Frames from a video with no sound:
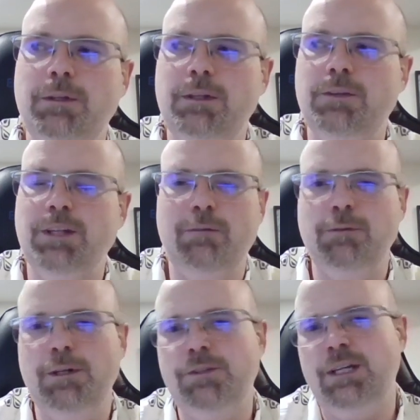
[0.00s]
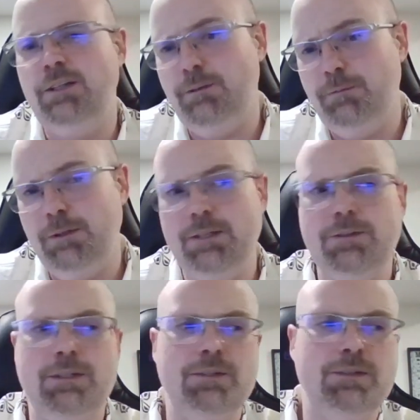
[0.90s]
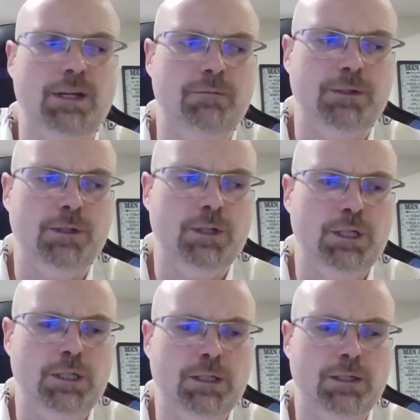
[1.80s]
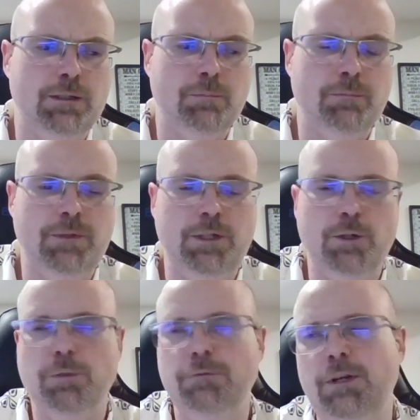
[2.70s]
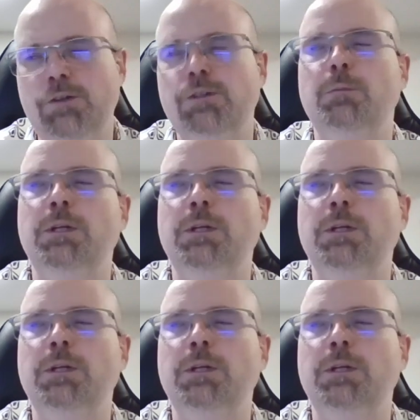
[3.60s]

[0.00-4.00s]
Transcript: It, it's not very scientific. It's it's not very uh, you know professional.